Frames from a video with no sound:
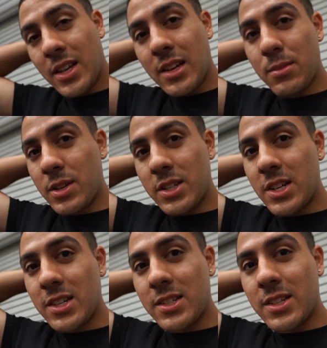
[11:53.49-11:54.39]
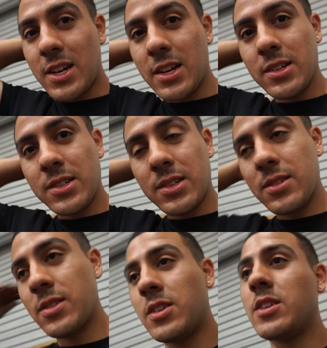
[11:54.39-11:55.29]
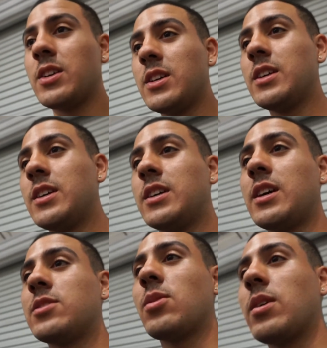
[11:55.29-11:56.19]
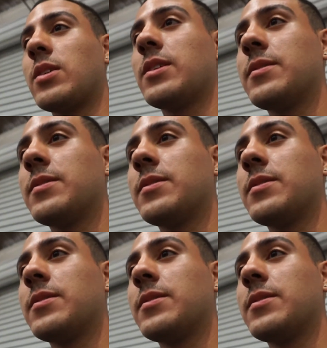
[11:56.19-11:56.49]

I'm gonna change the tires. So that's why